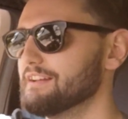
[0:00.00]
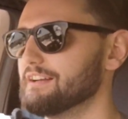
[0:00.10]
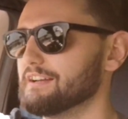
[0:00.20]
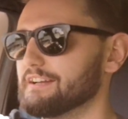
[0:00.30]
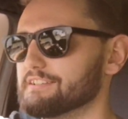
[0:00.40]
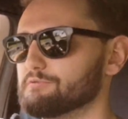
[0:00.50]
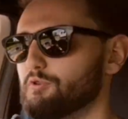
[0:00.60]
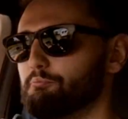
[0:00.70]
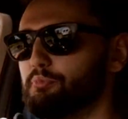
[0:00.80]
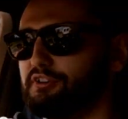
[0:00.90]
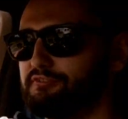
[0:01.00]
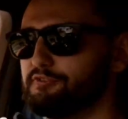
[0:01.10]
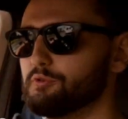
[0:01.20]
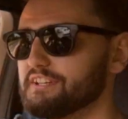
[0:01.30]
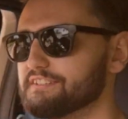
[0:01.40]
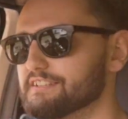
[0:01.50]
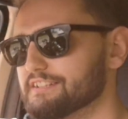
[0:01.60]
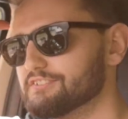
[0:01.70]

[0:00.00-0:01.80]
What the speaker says: It has a 1.4 litre